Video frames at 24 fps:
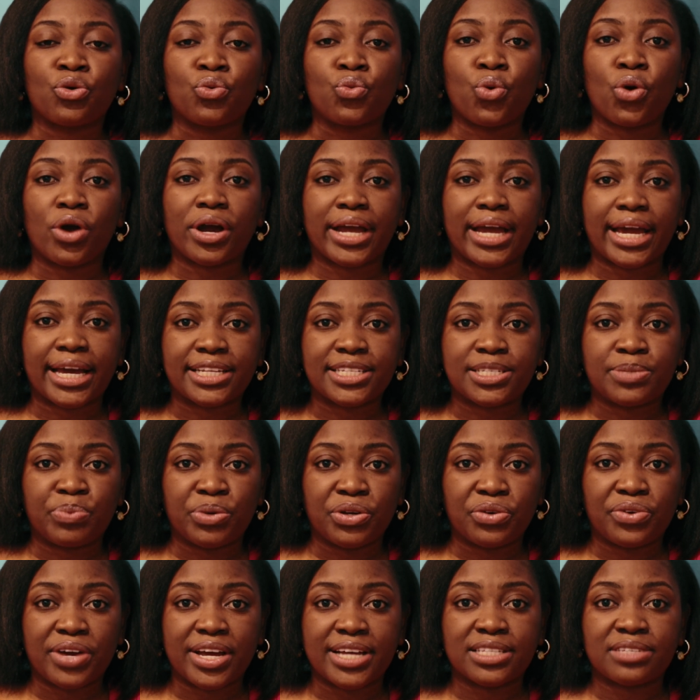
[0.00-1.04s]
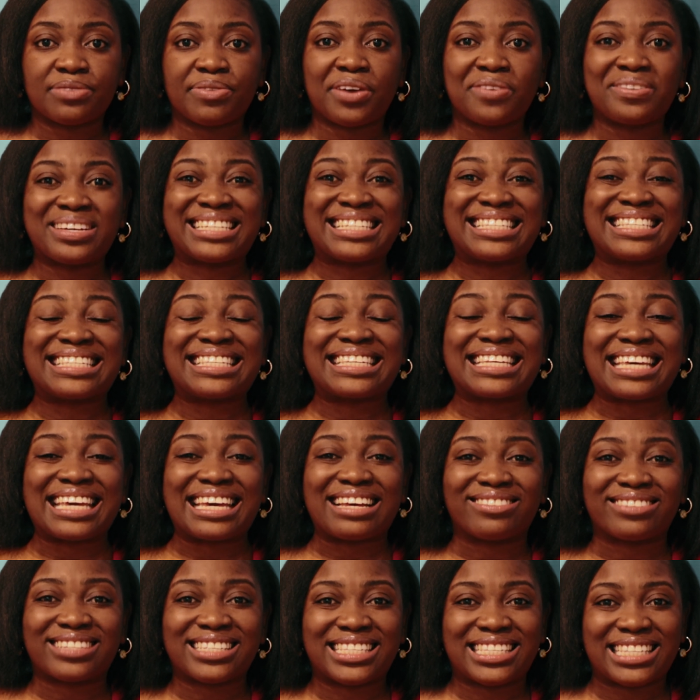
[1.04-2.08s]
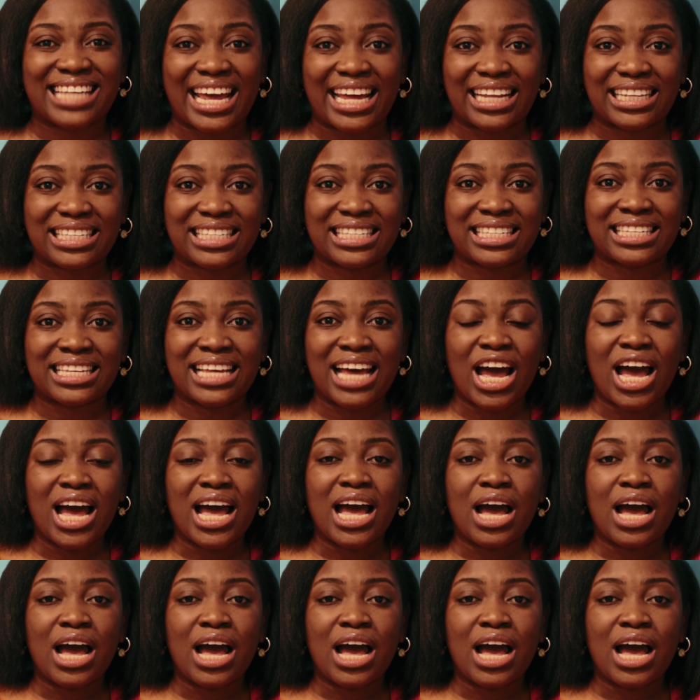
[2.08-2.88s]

work experience, very skill set,